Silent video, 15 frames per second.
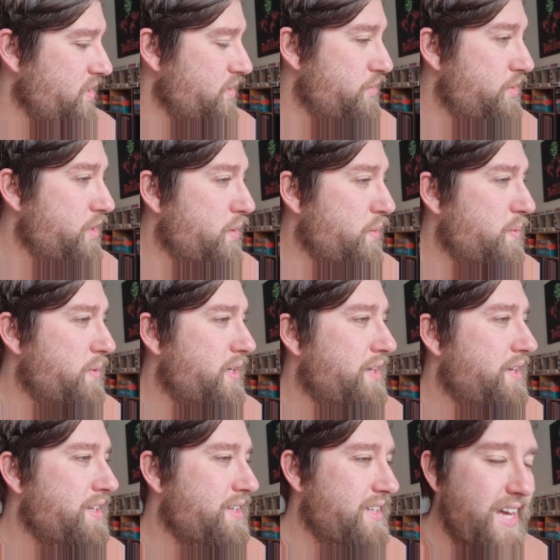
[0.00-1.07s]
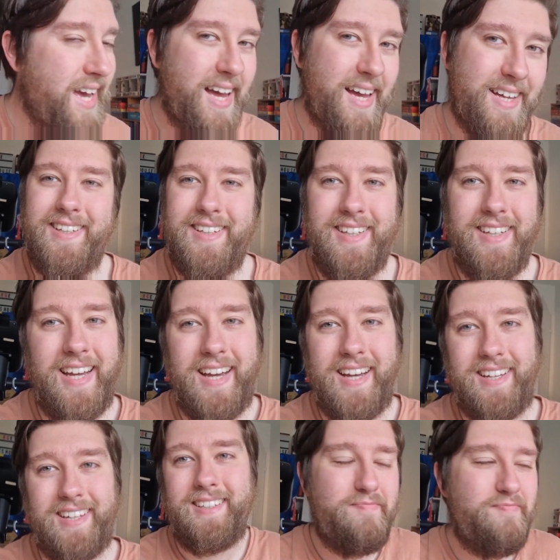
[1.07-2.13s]
So, yeah.
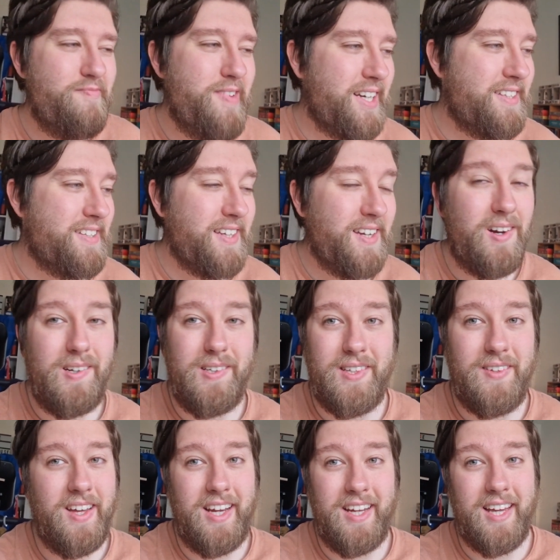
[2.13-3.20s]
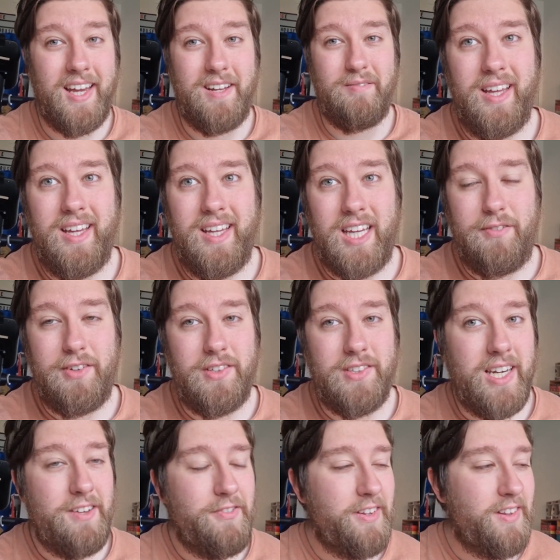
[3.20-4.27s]
Magnussen can't do that again. If he does
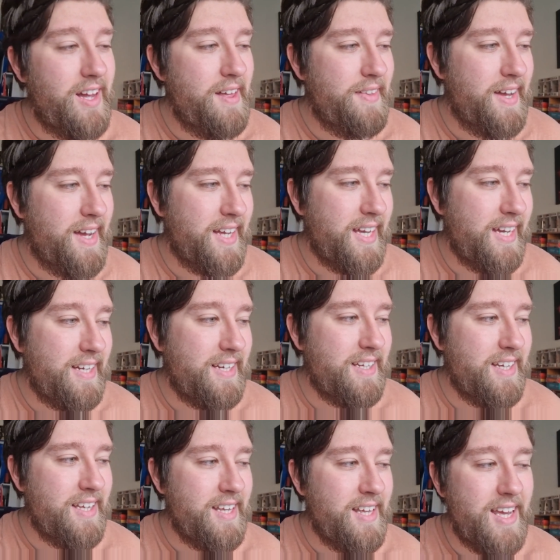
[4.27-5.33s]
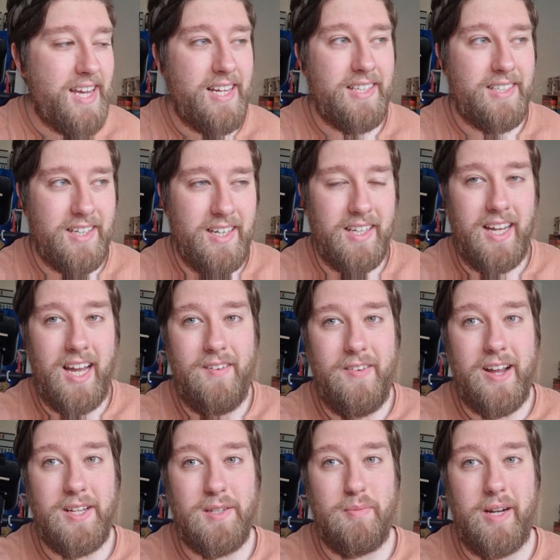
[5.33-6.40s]
anything like that again, he is going to get a
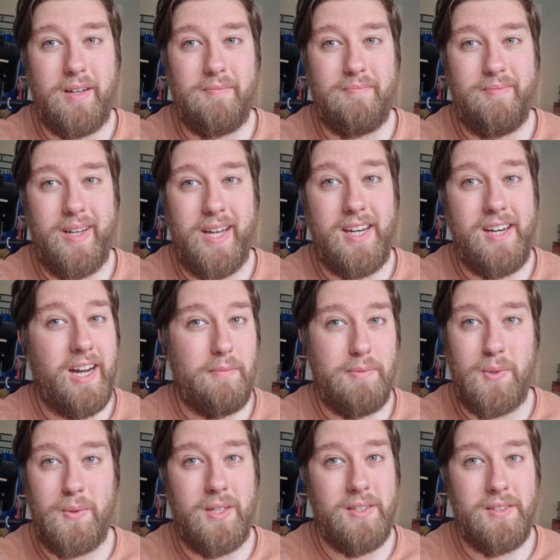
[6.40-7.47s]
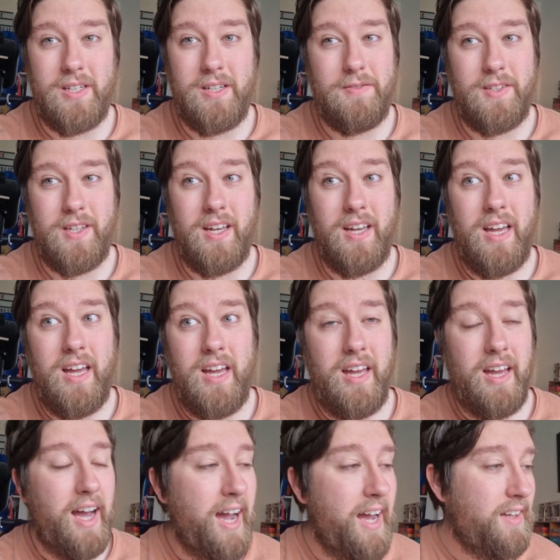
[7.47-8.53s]
race ban, and he absolutely deserves it.
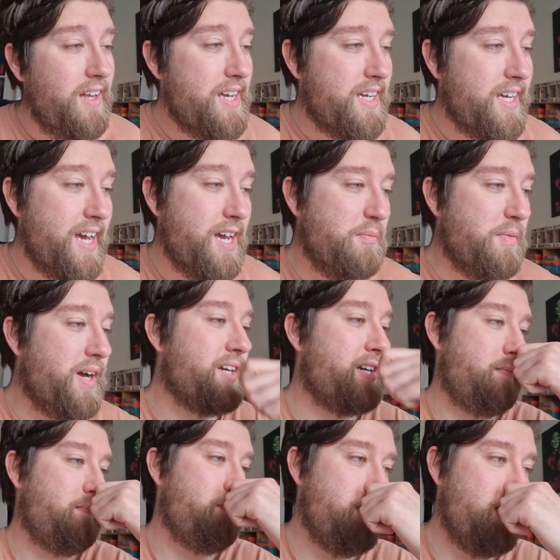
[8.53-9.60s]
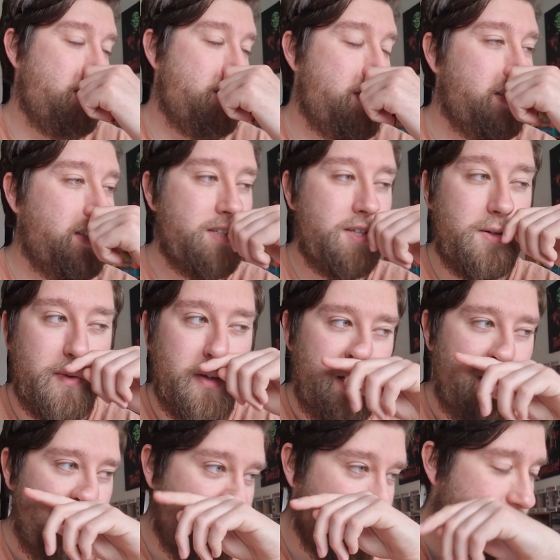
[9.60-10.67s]
I like K-Mag, I really do.
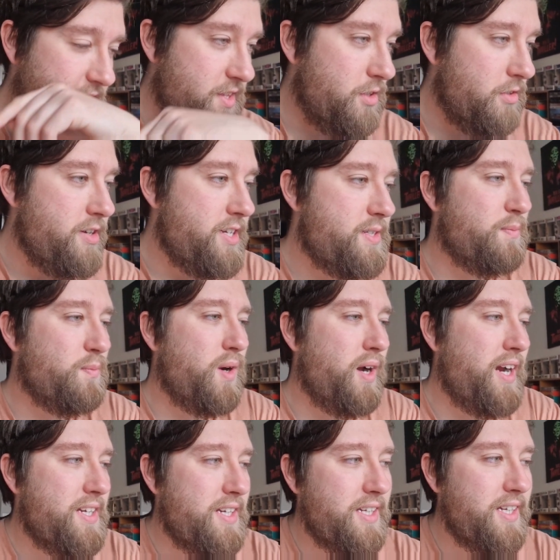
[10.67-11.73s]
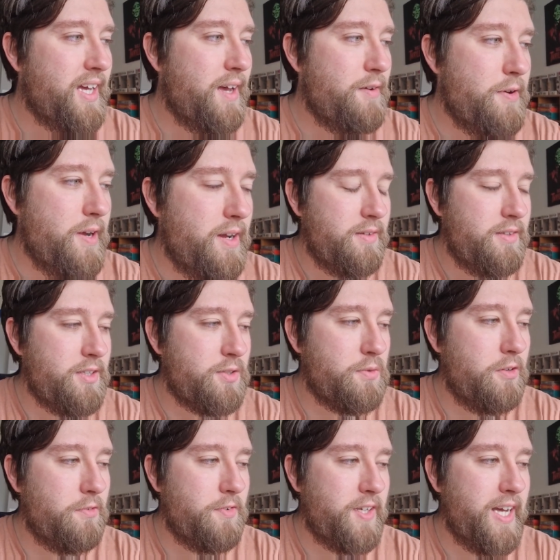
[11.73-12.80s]
And I think the only reason why he didn't get a
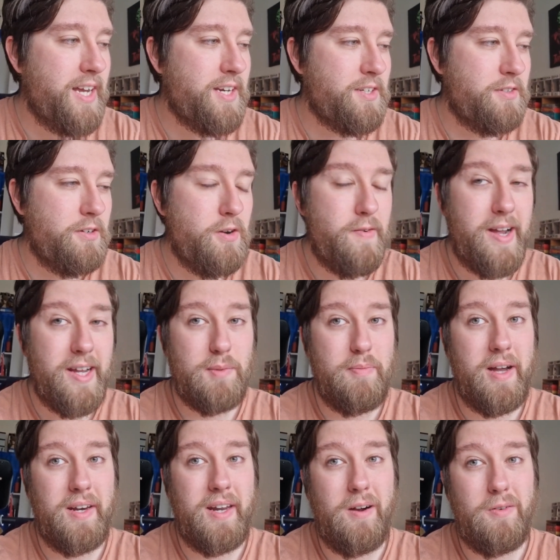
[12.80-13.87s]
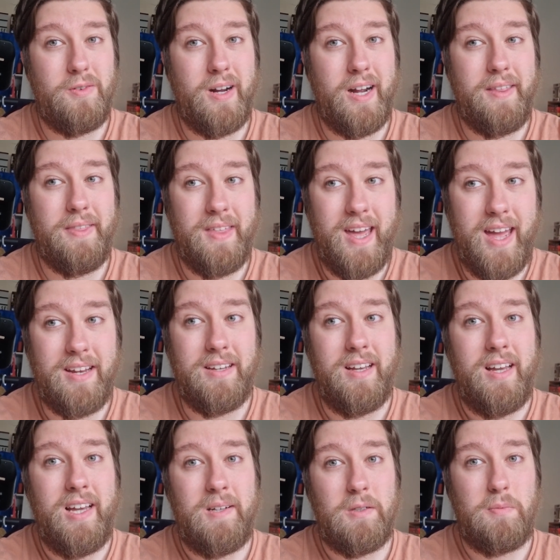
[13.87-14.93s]
disqualification or a race ban outright then
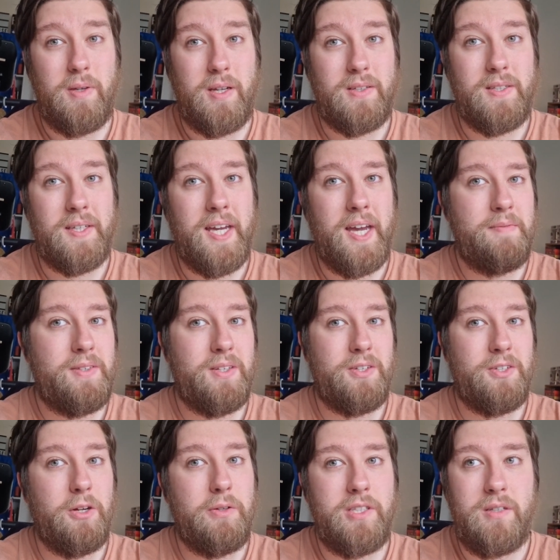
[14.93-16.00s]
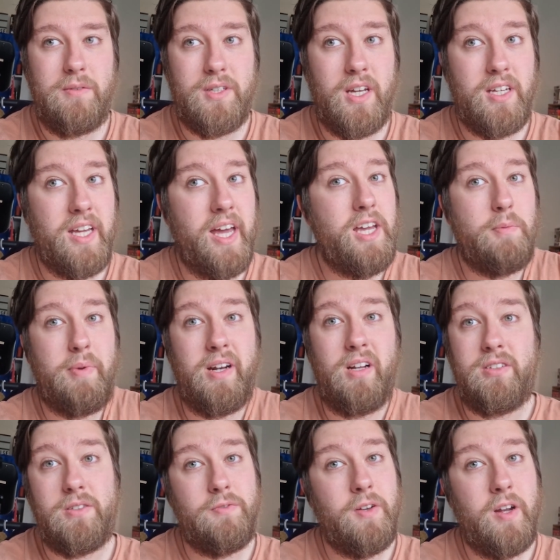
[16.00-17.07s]
was because he came to the stewards and he was like, yeah, your
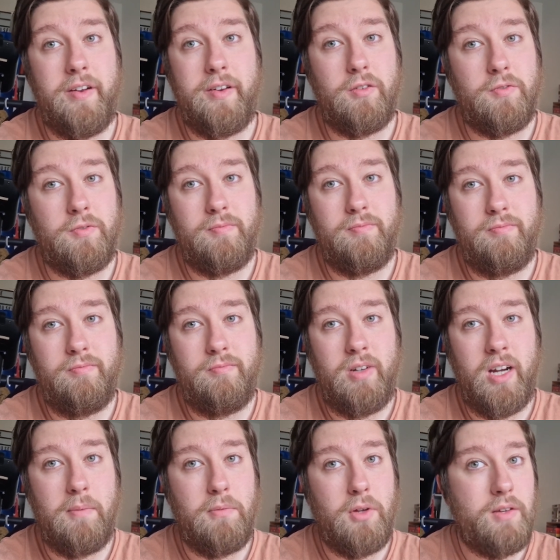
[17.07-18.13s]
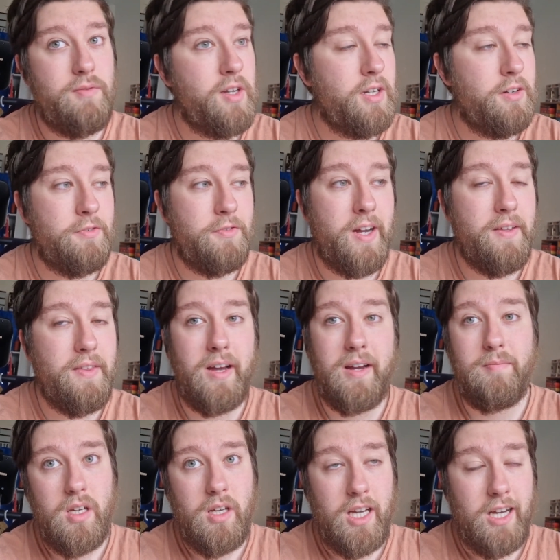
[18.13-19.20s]
penalties are fair enough. I'm not even going to fight that.
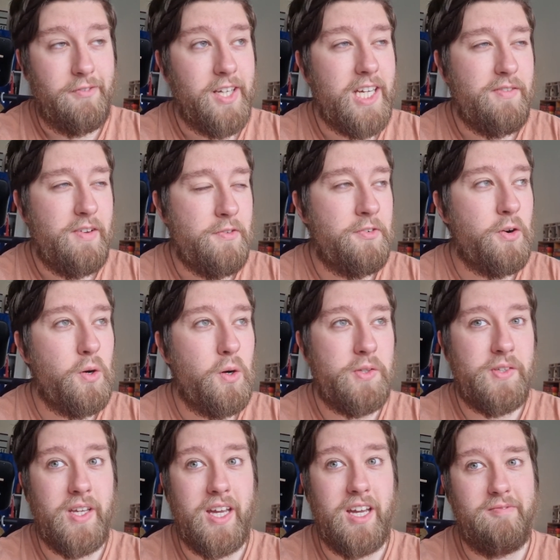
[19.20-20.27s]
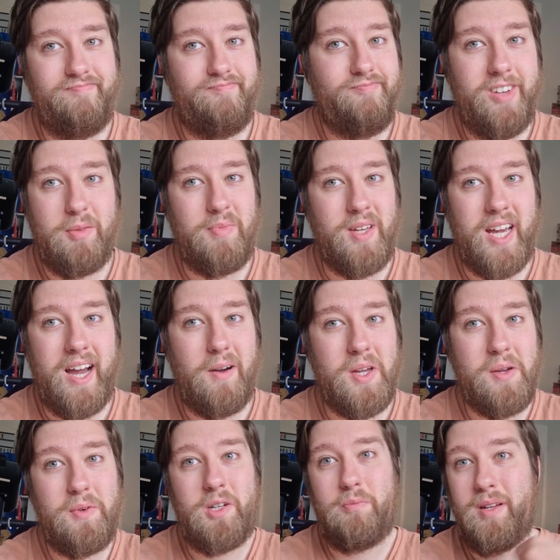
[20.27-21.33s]
I think if he fought it, he'd be out.
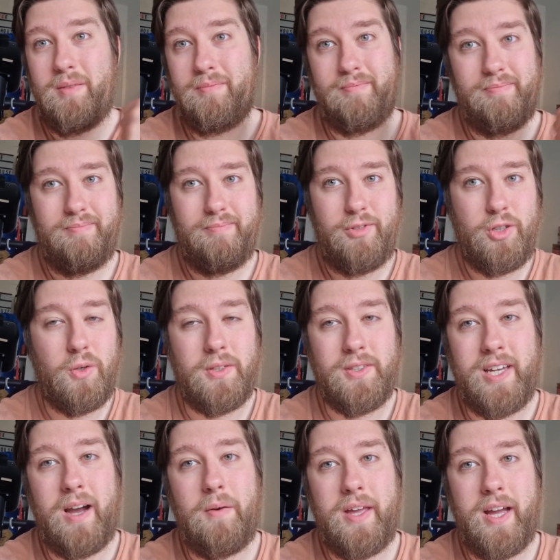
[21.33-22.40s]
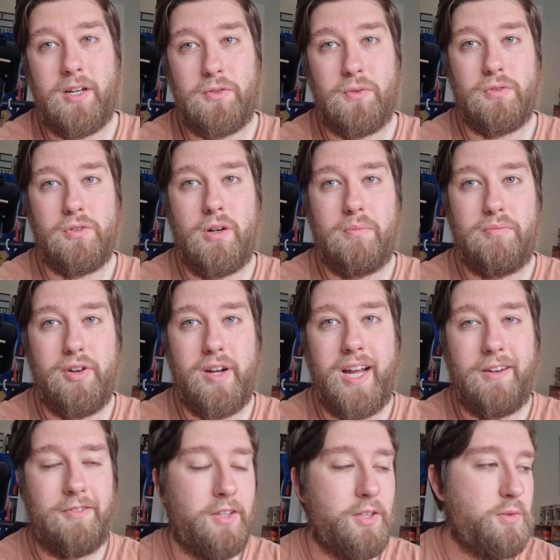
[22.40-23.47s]
He would have been chucked out of the actual Grand Prix
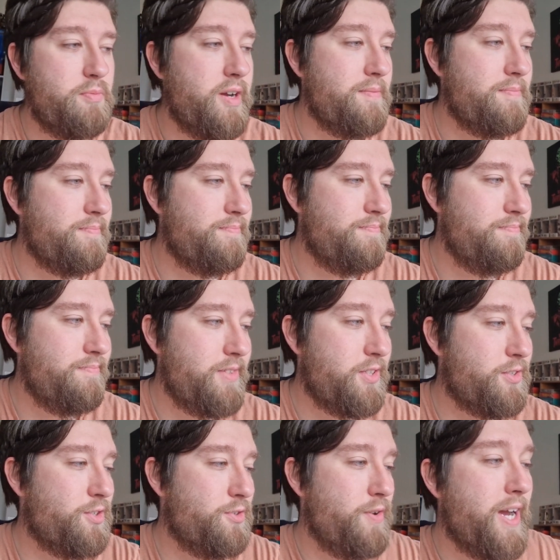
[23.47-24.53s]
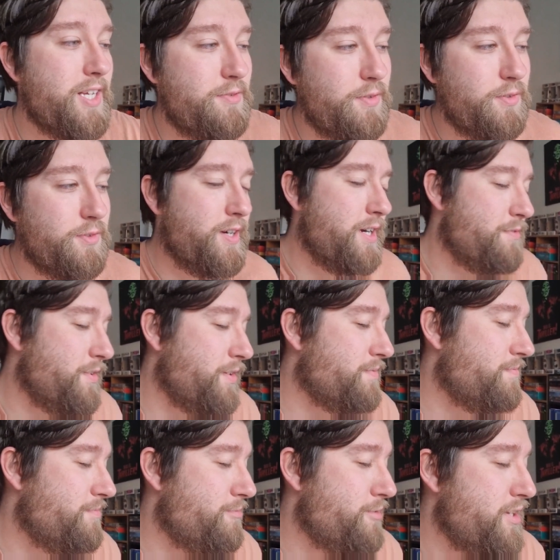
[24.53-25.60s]
after the sprint. Disgraceful driving.
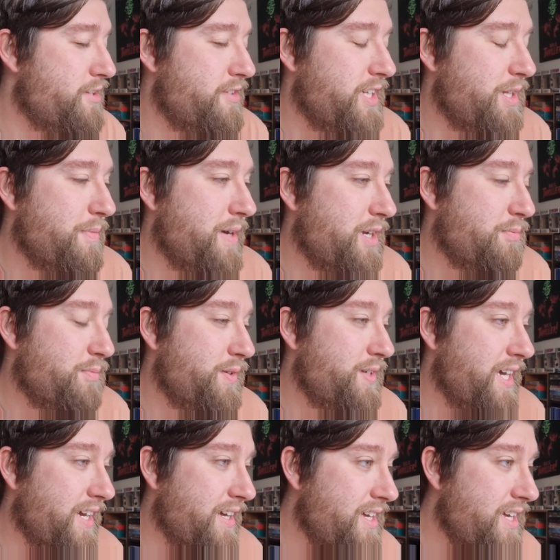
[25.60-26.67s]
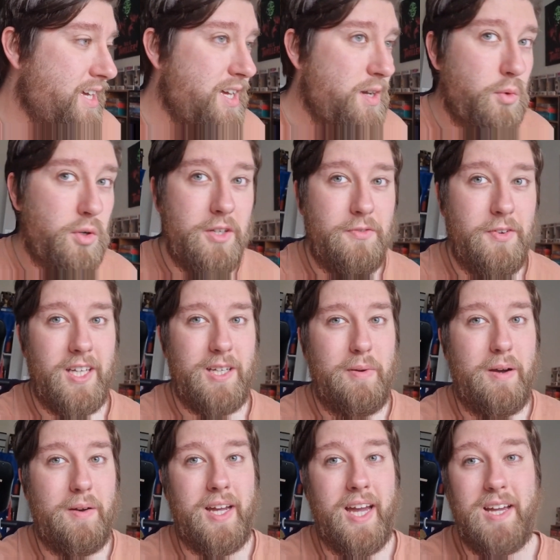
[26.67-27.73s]
Really, really bad. But yeah, what do you think
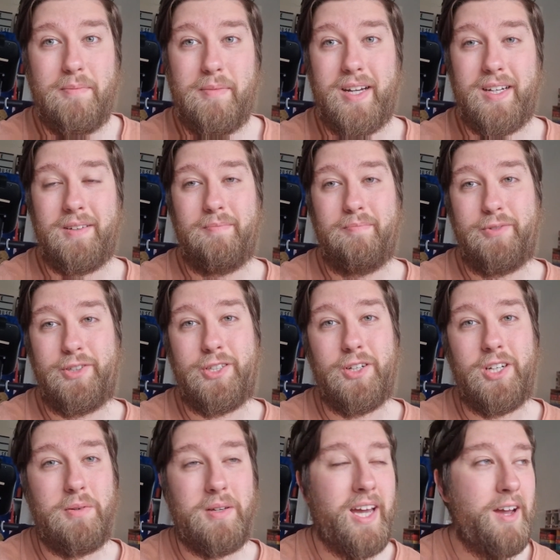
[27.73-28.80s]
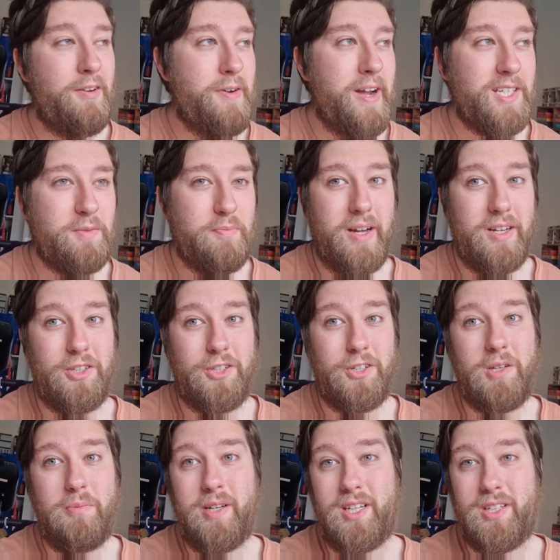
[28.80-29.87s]
about K-Mag? Should he get a race ban?
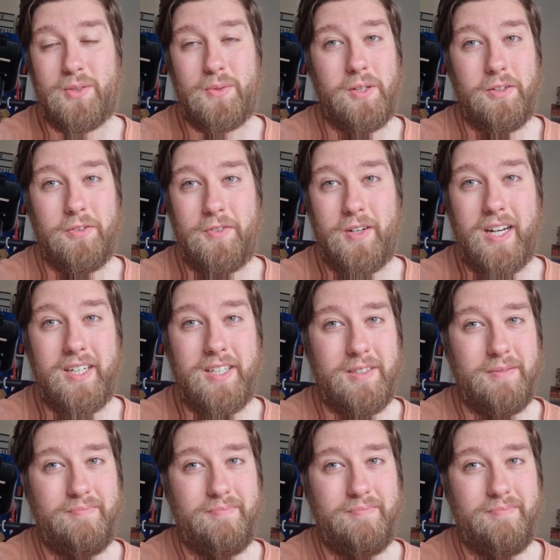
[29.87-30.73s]
Should he be disqualified?